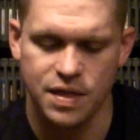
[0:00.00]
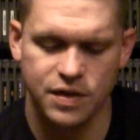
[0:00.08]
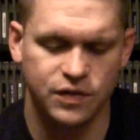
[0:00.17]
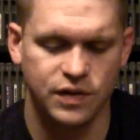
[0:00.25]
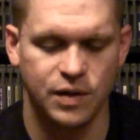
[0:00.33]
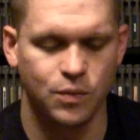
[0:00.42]

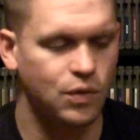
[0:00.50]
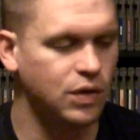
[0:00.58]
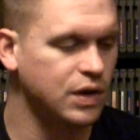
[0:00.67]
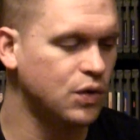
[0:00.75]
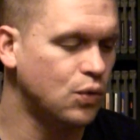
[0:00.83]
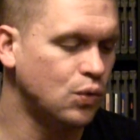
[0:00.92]
This is a
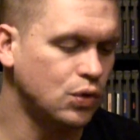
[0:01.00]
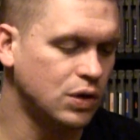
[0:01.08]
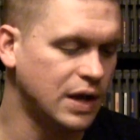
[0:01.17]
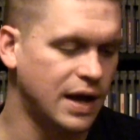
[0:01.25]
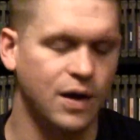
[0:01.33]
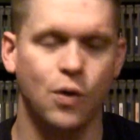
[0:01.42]
really
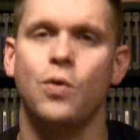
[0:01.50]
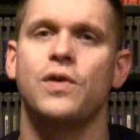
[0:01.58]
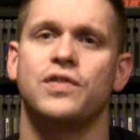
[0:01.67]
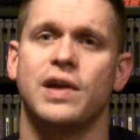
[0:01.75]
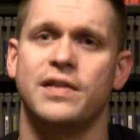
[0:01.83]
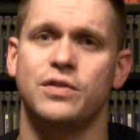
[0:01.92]
cool
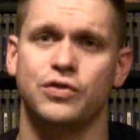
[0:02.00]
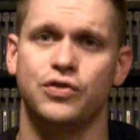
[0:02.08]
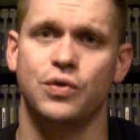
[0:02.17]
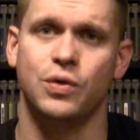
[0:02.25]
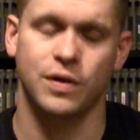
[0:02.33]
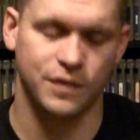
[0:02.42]
horizontal
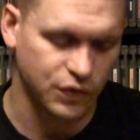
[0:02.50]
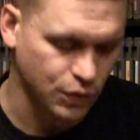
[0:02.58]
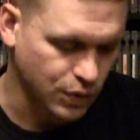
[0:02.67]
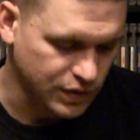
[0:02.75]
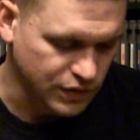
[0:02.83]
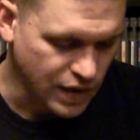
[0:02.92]
shooter of
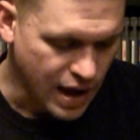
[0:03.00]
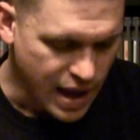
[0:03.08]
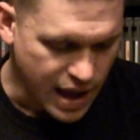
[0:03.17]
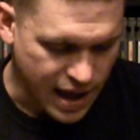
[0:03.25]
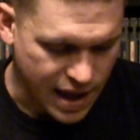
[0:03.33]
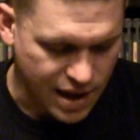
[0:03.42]
sorts,
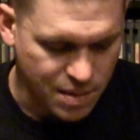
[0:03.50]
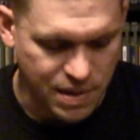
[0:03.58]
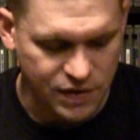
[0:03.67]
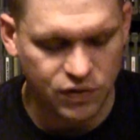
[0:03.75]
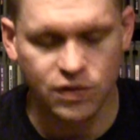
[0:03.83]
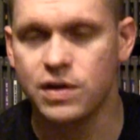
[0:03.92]
and
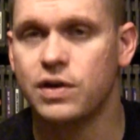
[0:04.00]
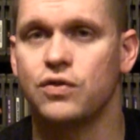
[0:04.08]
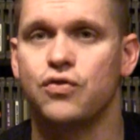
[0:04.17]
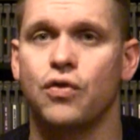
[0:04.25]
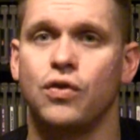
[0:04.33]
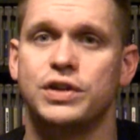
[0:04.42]
basically you
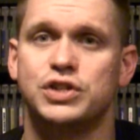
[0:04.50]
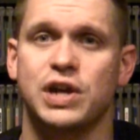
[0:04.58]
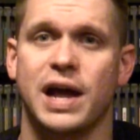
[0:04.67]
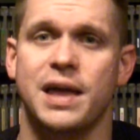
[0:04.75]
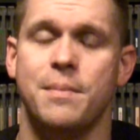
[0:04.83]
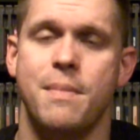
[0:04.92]
control a
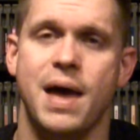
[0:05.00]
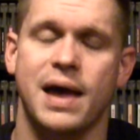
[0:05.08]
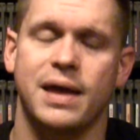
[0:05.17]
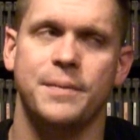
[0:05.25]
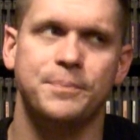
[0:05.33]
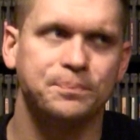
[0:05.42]
giant
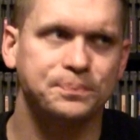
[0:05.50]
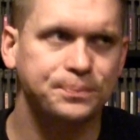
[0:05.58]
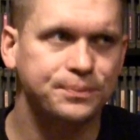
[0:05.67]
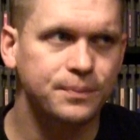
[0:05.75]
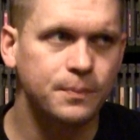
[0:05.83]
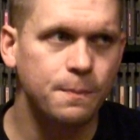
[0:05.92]
mech,
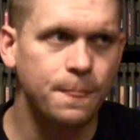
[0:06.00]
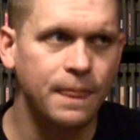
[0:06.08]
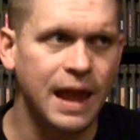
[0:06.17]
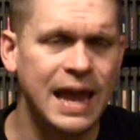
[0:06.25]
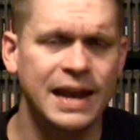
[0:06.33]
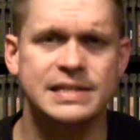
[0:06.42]

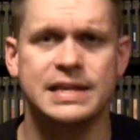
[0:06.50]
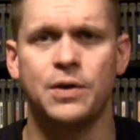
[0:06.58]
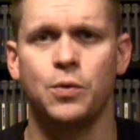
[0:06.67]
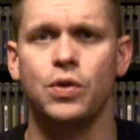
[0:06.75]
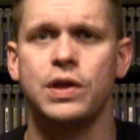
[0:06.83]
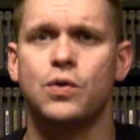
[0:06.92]
and it's
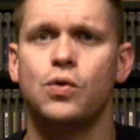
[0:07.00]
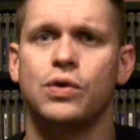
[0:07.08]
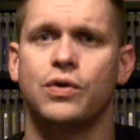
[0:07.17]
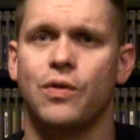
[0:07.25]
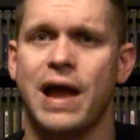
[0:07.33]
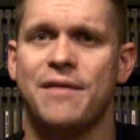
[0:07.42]
got a really cool
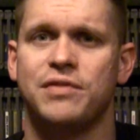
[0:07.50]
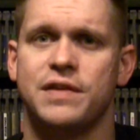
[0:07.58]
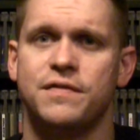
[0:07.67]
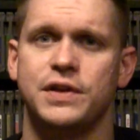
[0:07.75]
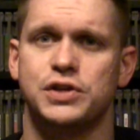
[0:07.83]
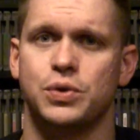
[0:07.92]

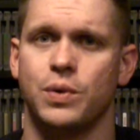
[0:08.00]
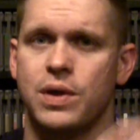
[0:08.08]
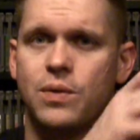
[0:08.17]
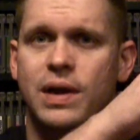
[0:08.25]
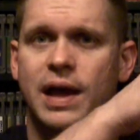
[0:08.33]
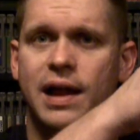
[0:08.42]
gravity feature where
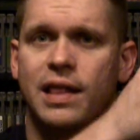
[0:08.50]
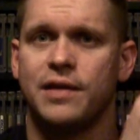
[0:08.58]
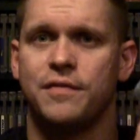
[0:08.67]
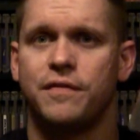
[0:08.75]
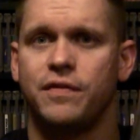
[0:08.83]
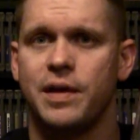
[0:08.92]
you can kind of
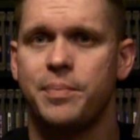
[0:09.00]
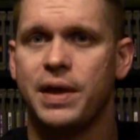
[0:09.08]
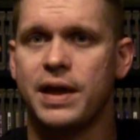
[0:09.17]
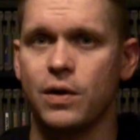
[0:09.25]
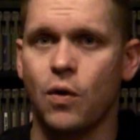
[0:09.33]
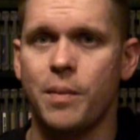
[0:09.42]
like
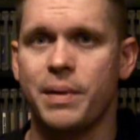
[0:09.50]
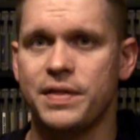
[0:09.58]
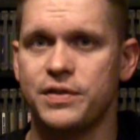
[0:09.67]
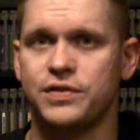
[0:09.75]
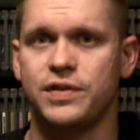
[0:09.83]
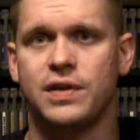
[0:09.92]
flip and go up
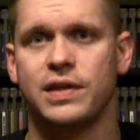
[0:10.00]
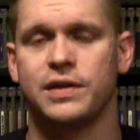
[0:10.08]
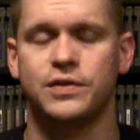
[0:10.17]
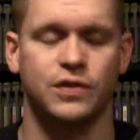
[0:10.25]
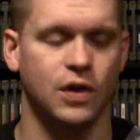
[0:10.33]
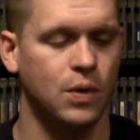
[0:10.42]
on the
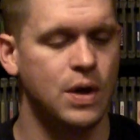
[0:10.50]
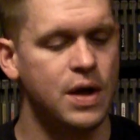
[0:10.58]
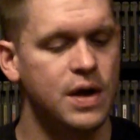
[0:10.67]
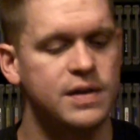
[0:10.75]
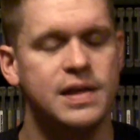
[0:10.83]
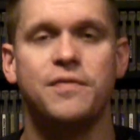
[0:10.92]
ceiling. So
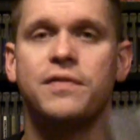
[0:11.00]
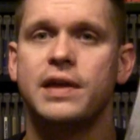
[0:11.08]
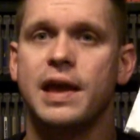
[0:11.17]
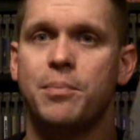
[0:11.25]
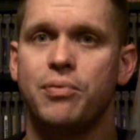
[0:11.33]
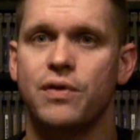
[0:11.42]

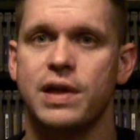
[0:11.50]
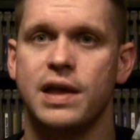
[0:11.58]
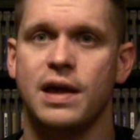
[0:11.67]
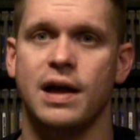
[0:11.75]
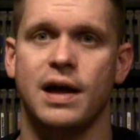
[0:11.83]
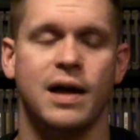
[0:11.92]
definitely a
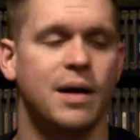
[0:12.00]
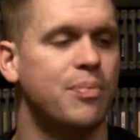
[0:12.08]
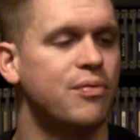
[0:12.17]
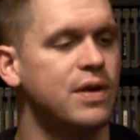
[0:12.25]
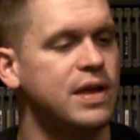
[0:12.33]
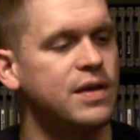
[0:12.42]

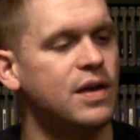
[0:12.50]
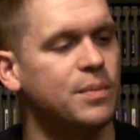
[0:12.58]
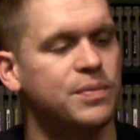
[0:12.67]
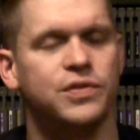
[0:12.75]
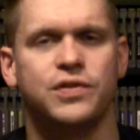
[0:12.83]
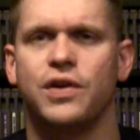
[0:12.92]
pretty
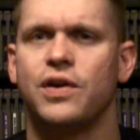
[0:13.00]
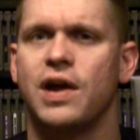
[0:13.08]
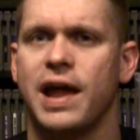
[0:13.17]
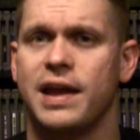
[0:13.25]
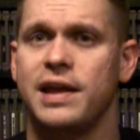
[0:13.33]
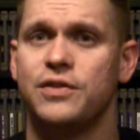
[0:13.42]

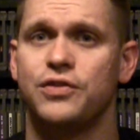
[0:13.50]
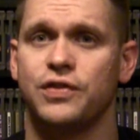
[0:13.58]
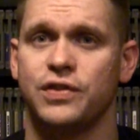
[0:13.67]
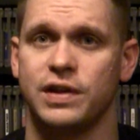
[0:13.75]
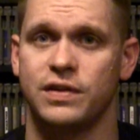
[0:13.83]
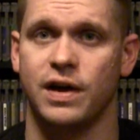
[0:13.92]
obscure and
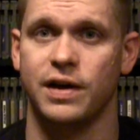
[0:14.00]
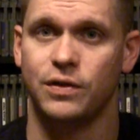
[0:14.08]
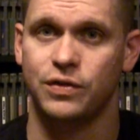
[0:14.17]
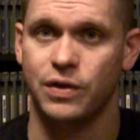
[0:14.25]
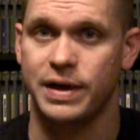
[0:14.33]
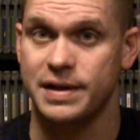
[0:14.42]
interesting
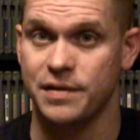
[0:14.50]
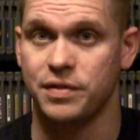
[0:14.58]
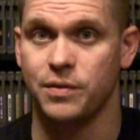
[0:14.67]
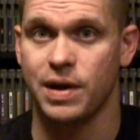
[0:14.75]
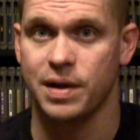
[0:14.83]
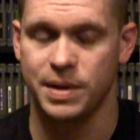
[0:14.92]
title, so I
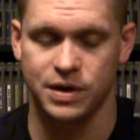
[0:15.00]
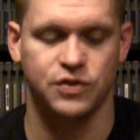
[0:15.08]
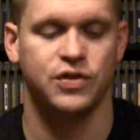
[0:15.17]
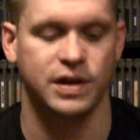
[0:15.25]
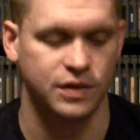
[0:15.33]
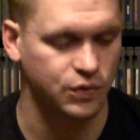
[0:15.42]
definitely recommend you
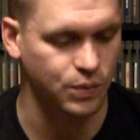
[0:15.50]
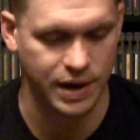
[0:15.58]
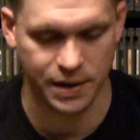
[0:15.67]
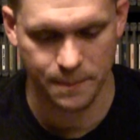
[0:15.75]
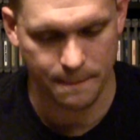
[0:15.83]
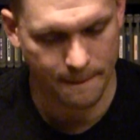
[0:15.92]
check this
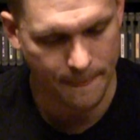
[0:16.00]
one out.